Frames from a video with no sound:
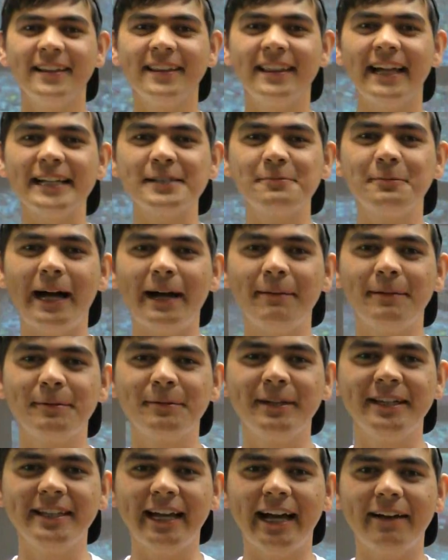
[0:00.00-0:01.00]
That's what happens
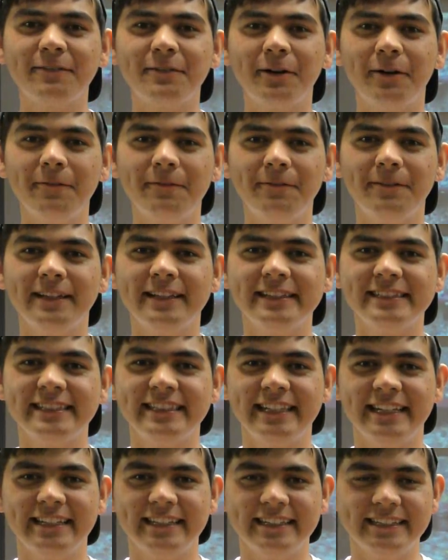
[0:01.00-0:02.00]
when you don't have confidence
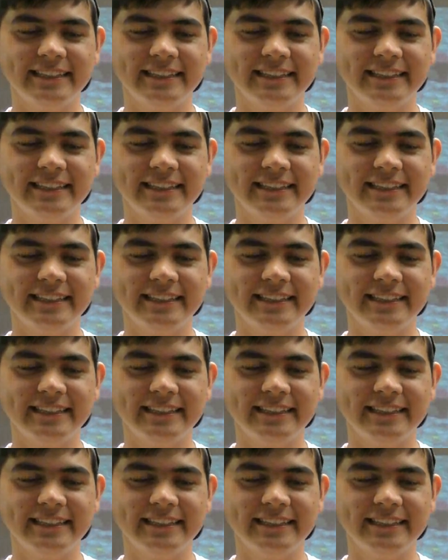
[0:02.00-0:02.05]
in England.